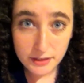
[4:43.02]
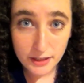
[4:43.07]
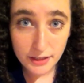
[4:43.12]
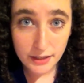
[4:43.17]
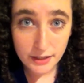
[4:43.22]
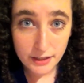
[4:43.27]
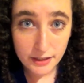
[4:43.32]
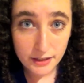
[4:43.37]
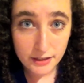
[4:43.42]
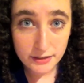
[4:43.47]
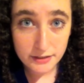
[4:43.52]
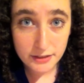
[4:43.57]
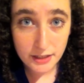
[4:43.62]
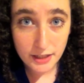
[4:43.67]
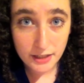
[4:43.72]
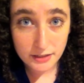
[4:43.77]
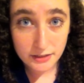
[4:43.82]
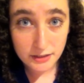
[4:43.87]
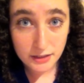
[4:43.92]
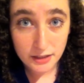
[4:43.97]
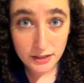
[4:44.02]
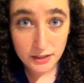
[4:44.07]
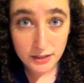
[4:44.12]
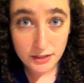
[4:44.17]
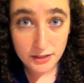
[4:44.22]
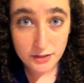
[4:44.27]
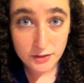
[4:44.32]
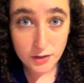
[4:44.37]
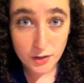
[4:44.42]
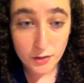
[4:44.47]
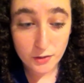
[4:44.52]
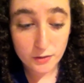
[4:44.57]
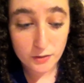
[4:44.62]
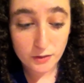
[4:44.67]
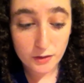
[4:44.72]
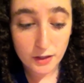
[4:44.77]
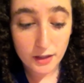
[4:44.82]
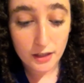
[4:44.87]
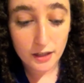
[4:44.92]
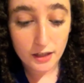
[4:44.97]
And yeah, so
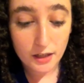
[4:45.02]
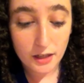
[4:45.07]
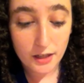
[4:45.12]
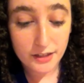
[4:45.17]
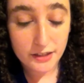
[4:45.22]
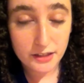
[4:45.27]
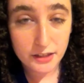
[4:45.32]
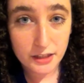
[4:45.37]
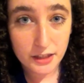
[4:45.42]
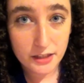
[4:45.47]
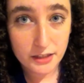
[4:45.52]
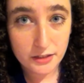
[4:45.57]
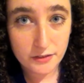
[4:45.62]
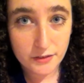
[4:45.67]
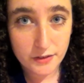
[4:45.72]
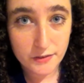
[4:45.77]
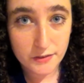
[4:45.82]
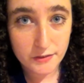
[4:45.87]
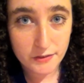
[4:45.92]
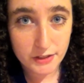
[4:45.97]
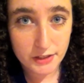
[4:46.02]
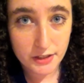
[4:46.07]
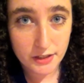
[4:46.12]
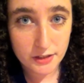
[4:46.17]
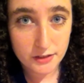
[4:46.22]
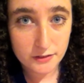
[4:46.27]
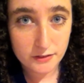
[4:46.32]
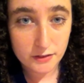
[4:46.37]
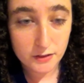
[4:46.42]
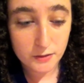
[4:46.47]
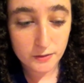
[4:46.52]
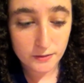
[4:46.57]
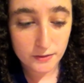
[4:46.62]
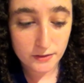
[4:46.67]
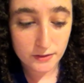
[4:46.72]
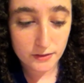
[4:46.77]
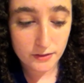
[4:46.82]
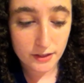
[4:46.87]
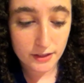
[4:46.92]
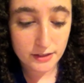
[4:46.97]
at the end of every video,
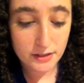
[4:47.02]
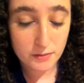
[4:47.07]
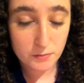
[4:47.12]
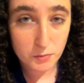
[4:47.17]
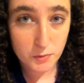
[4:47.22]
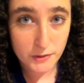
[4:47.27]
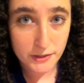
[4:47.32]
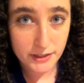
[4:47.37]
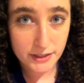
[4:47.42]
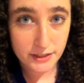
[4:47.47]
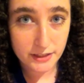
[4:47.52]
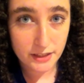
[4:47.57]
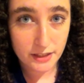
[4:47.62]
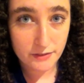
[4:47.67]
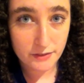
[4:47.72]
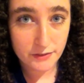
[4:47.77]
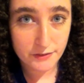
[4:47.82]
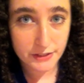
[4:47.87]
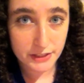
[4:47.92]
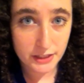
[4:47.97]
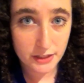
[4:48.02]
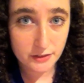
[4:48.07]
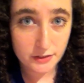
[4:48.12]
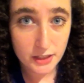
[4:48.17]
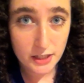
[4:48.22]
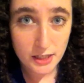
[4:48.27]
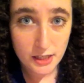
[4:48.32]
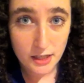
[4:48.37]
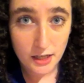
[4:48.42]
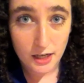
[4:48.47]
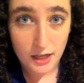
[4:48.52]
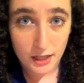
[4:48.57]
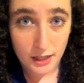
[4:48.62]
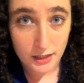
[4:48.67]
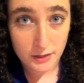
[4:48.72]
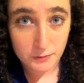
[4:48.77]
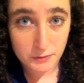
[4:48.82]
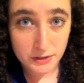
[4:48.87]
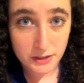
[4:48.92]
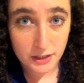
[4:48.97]
or at some point in every video,
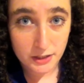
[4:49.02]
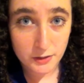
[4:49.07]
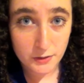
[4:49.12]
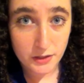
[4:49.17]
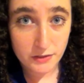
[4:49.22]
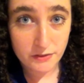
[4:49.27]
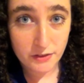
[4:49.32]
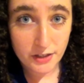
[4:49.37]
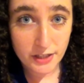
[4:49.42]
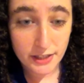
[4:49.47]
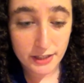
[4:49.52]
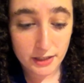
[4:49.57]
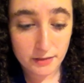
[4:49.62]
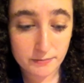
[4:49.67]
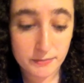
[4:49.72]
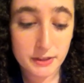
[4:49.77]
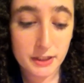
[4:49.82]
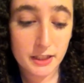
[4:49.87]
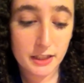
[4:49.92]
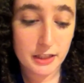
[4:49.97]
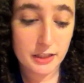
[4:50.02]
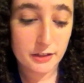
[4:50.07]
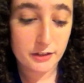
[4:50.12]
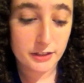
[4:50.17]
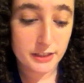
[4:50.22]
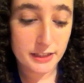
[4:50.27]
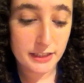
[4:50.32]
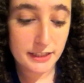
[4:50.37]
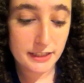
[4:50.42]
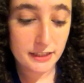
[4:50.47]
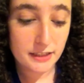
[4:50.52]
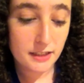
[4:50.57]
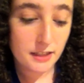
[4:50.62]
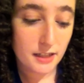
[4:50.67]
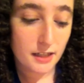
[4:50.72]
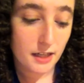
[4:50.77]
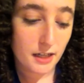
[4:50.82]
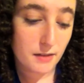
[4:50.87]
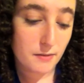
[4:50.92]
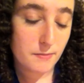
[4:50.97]
I will tell you how far I am. Currently,
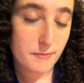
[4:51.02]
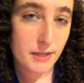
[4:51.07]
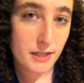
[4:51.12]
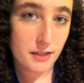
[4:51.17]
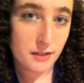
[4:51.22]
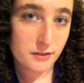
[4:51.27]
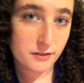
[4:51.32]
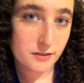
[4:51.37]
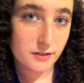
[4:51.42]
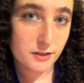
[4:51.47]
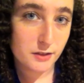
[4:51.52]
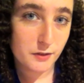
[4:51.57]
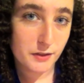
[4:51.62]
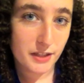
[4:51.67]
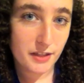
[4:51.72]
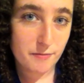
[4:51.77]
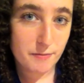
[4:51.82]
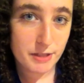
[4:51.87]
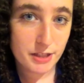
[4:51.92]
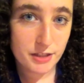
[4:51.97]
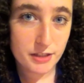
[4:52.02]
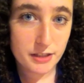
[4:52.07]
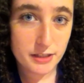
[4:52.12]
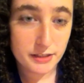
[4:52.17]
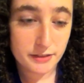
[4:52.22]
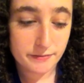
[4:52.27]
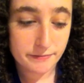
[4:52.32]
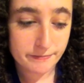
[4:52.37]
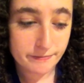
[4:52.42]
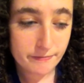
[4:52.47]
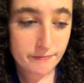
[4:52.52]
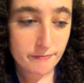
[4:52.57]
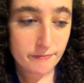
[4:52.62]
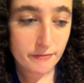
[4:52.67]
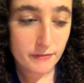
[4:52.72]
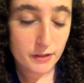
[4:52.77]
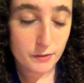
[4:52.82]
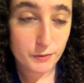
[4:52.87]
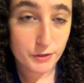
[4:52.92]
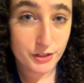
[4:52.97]
I'm about 2.5 pages in,
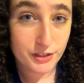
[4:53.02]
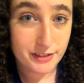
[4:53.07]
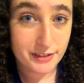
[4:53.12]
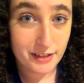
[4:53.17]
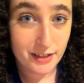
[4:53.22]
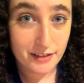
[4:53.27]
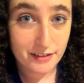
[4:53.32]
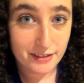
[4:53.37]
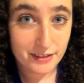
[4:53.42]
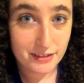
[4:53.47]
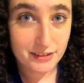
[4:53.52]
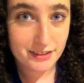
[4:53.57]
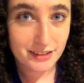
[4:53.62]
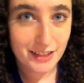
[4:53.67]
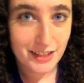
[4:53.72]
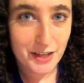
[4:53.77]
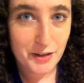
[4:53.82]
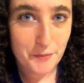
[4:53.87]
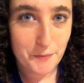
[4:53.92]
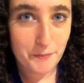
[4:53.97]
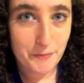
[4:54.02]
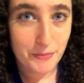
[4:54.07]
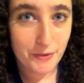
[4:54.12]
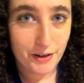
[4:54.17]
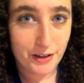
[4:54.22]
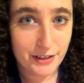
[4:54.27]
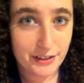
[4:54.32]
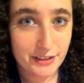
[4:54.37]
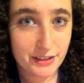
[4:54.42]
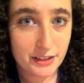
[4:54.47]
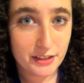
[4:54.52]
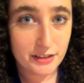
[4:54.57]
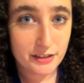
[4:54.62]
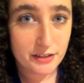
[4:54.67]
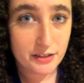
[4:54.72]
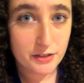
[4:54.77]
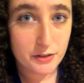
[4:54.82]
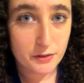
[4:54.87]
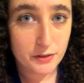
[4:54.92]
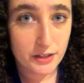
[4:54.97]
which is nothing, but
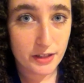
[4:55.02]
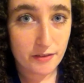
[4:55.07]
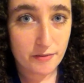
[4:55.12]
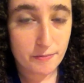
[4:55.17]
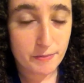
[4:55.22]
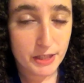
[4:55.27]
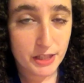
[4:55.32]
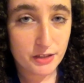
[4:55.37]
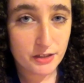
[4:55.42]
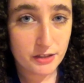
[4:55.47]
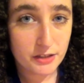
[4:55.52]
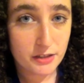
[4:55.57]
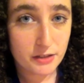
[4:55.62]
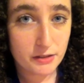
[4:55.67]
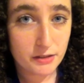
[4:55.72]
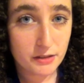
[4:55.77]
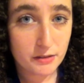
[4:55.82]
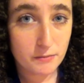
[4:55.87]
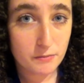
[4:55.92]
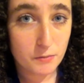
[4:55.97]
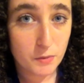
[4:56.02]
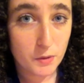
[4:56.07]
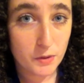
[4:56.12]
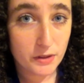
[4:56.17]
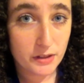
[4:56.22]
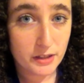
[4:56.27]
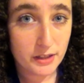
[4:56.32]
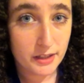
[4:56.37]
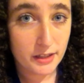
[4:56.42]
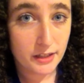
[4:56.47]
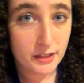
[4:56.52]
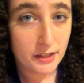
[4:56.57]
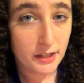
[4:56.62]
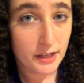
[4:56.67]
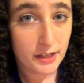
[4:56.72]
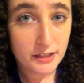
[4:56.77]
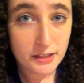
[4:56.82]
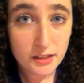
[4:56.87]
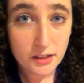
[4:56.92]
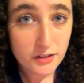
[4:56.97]
it's 2.5 pages more than
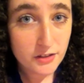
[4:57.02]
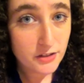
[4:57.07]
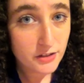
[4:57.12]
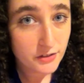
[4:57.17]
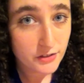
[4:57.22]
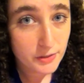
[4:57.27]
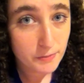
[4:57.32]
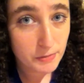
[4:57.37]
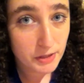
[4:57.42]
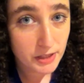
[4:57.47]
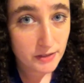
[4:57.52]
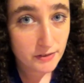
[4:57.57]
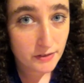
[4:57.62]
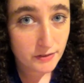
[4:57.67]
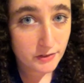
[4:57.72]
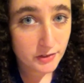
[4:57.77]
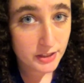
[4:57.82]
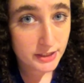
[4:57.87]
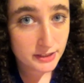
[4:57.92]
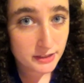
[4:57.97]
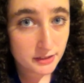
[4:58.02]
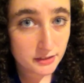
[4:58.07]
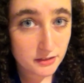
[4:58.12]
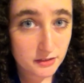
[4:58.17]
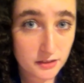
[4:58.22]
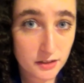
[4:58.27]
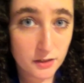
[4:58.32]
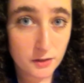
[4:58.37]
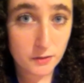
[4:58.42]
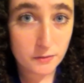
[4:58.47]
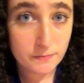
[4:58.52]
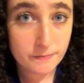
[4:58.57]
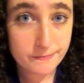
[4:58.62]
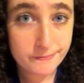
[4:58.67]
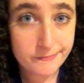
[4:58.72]
any other screenplay I've ever written, so